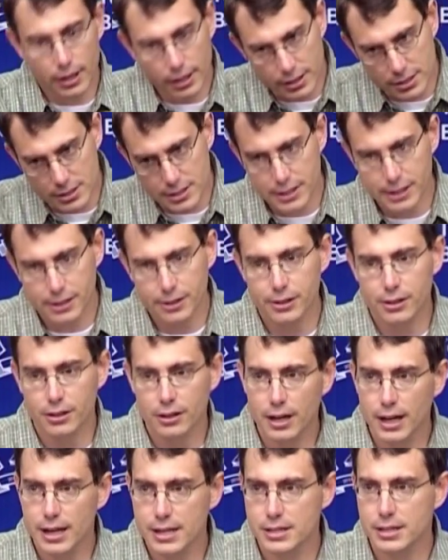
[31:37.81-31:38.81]
and
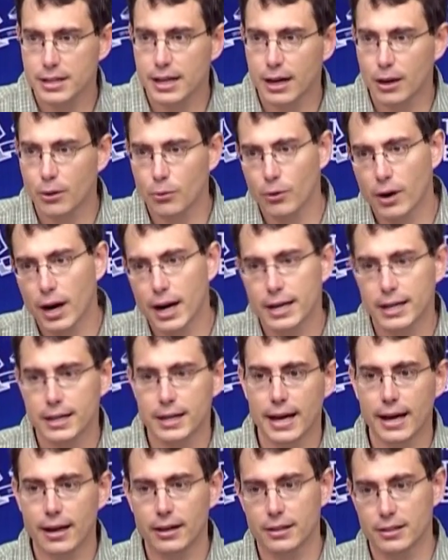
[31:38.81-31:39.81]
serialize it out, write
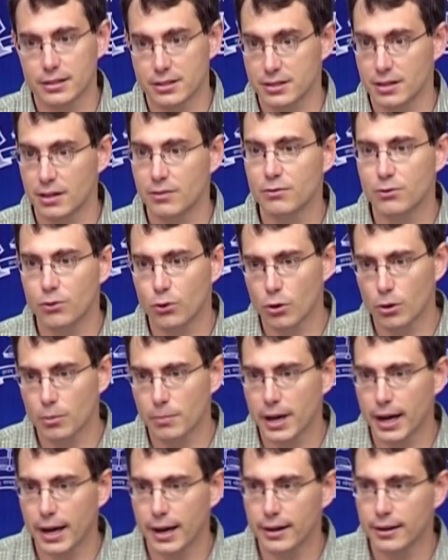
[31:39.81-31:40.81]
it out in some
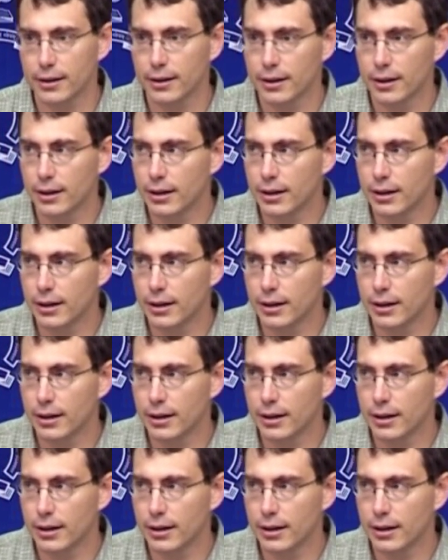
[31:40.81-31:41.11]
format